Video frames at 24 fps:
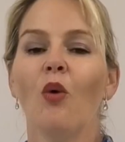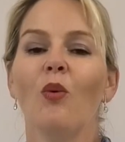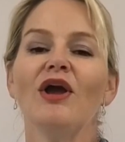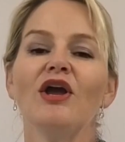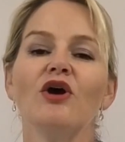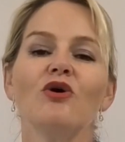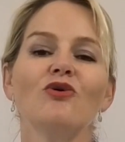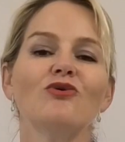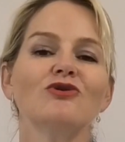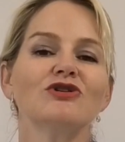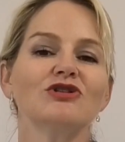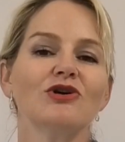
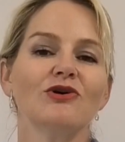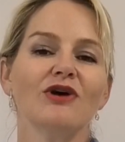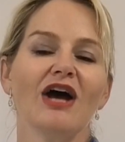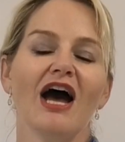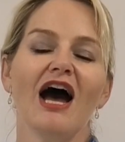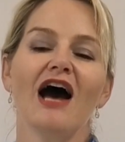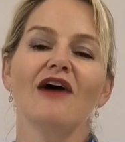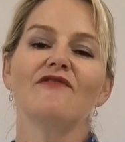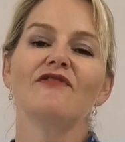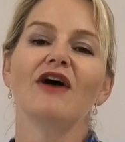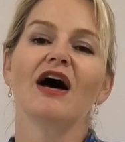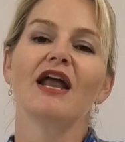We also
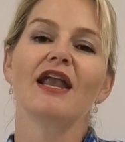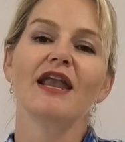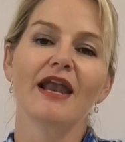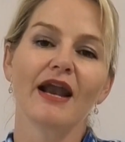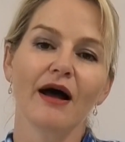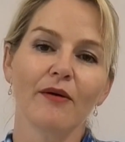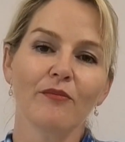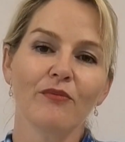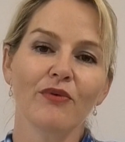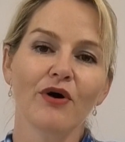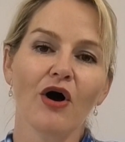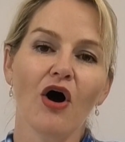have a
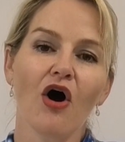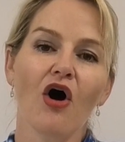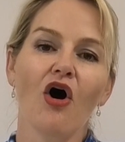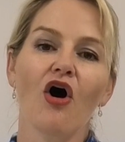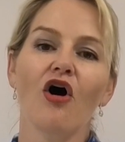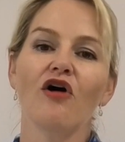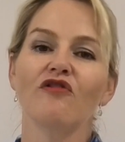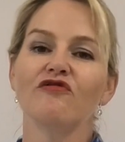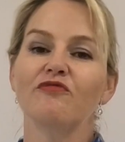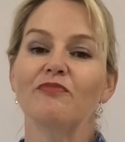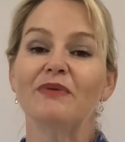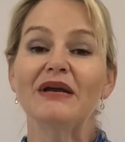number
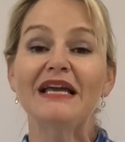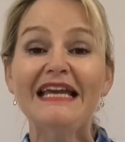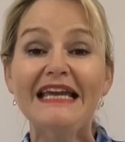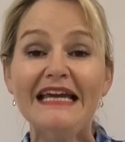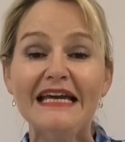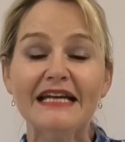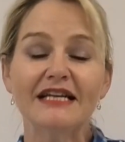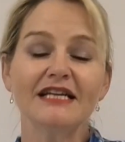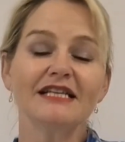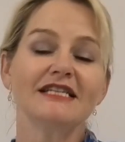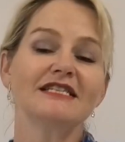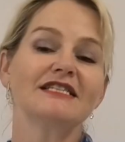of
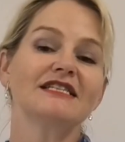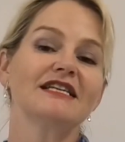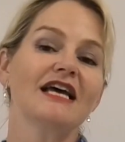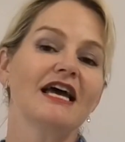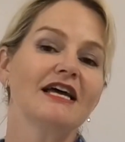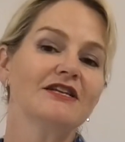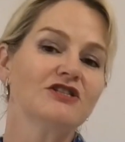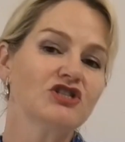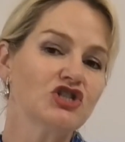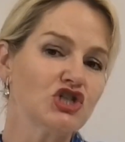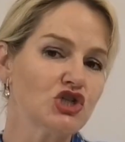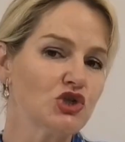beginners
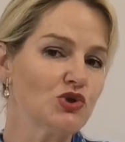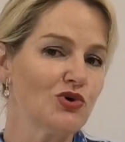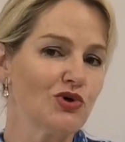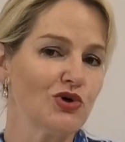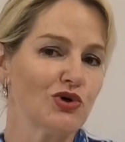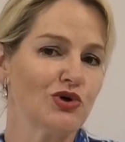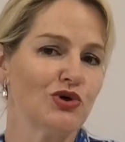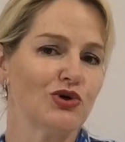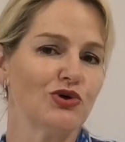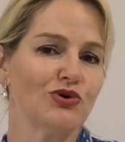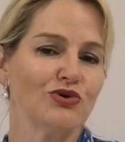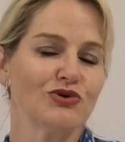and short
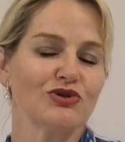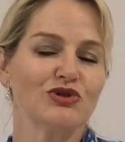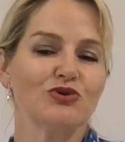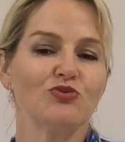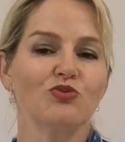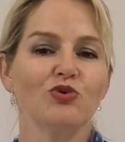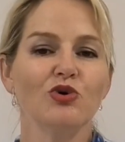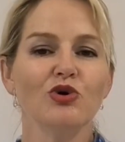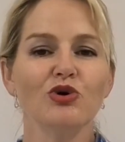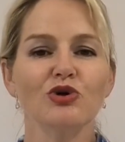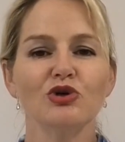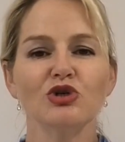course
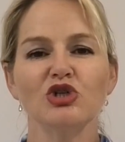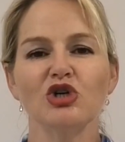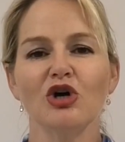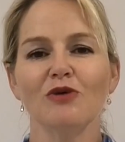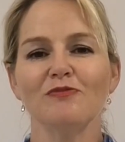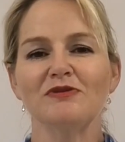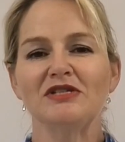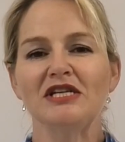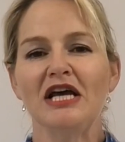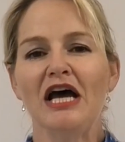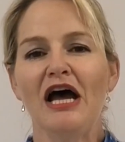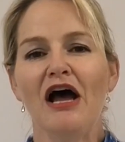
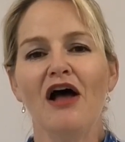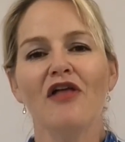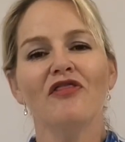workshops